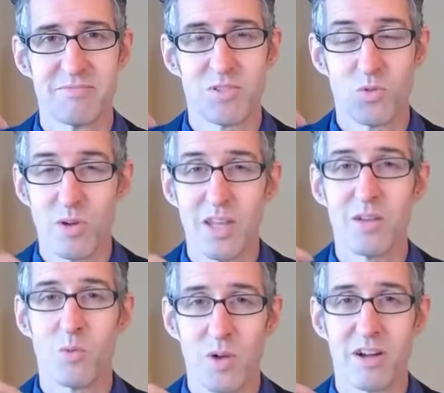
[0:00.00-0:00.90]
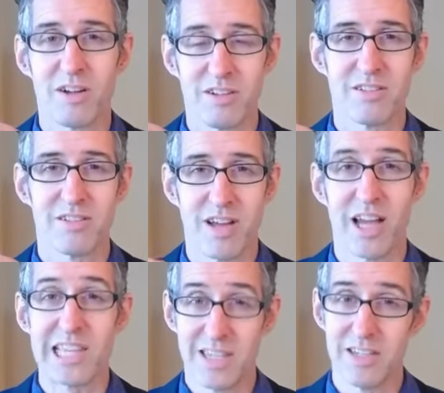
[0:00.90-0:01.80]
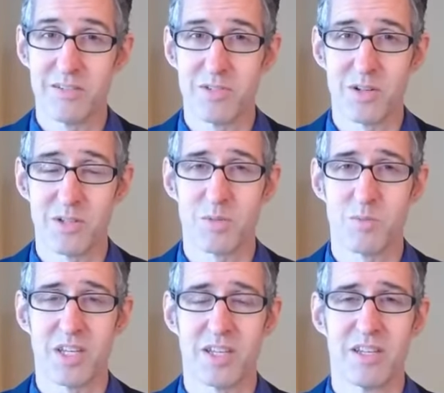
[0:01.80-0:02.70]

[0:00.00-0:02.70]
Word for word: right where I live, so to speak,